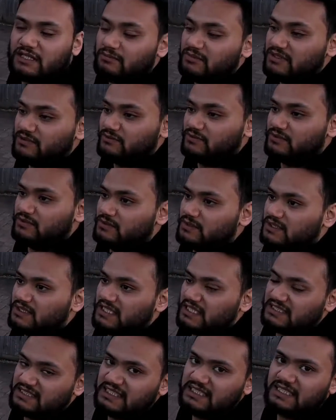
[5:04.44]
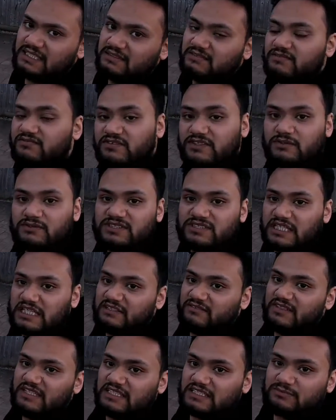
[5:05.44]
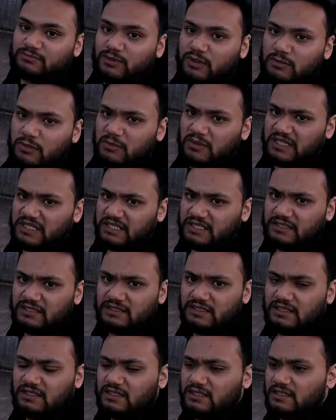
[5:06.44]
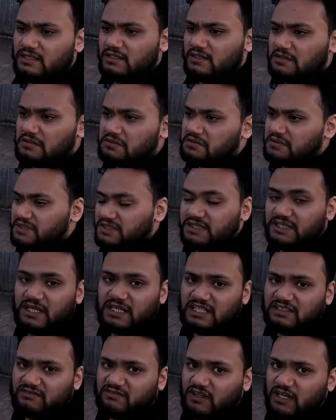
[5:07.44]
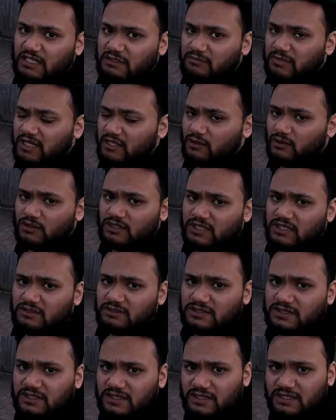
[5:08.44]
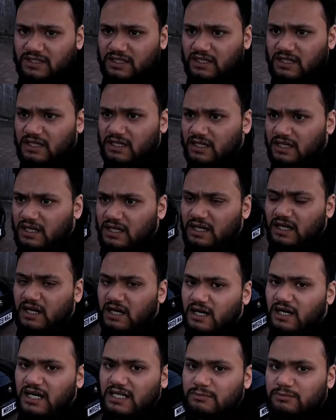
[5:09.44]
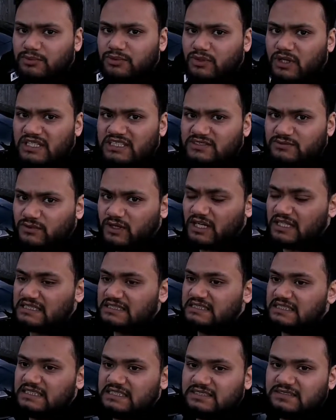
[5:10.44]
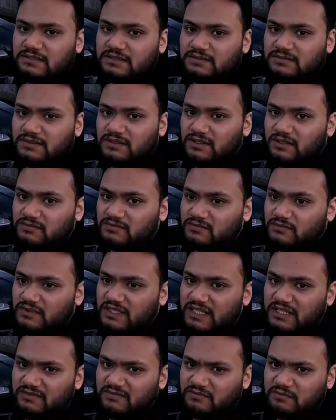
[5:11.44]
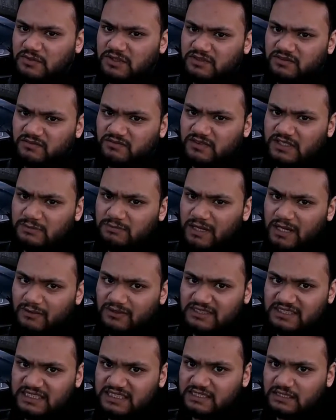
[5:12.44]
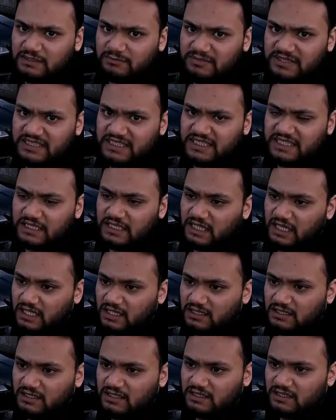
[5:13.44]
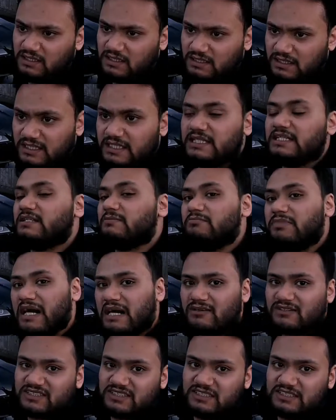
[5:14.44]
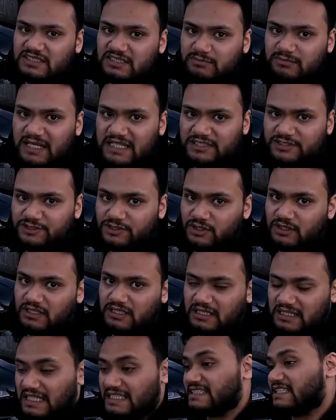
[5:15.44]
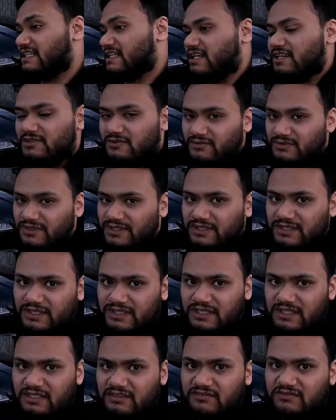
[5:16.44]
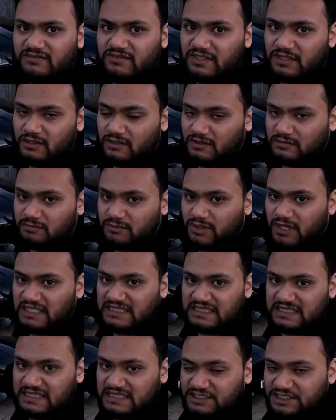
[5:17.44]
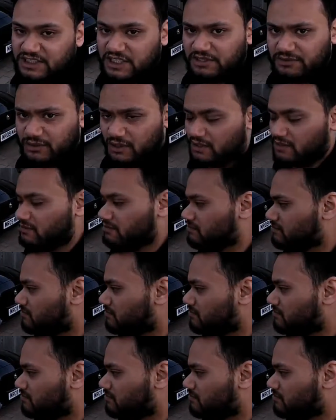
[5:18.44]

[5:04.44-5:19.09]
I've been getting and fuel saving is probably nullified by all those high price rises with V-Power diesel in particular, in comparison to petrol, let alone fuel prices in general.